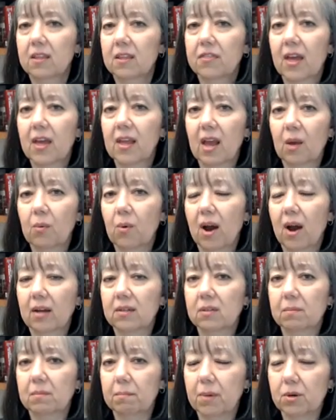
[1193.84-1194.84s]
The thing I
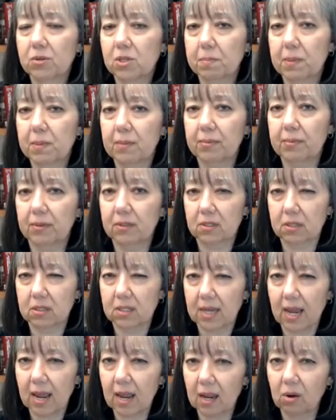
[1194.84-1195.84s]
want most people to
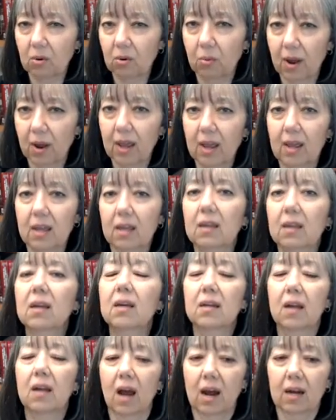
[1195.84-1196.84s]
take away
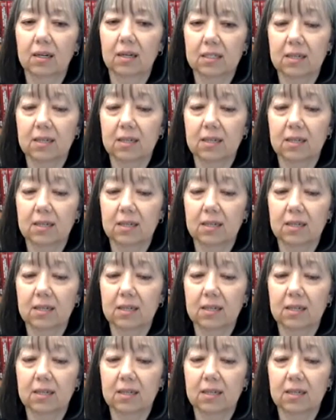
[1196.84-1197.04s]
uh,